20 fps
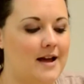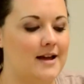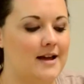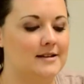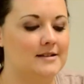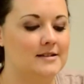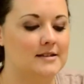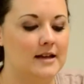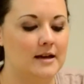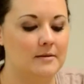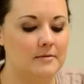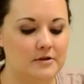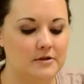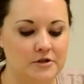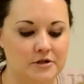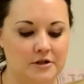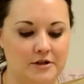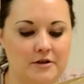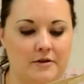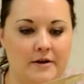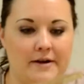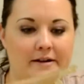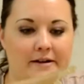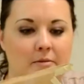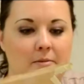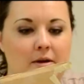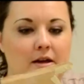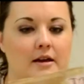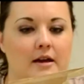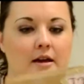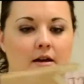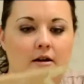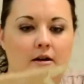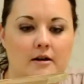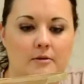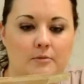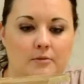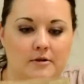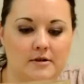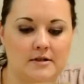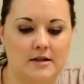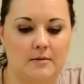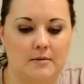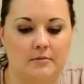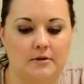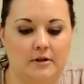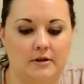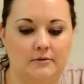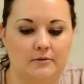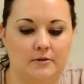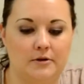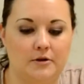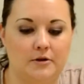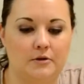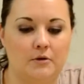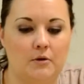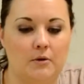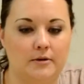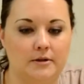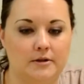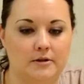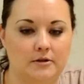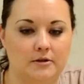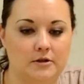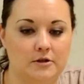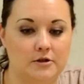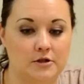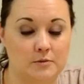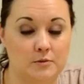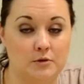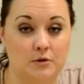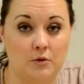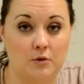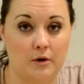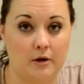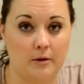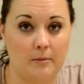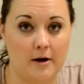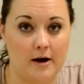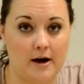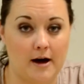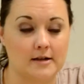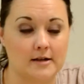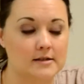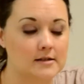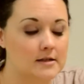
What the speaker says: Today I'm going to show you how to make a cardboard template for your coil, your smooth coil pot.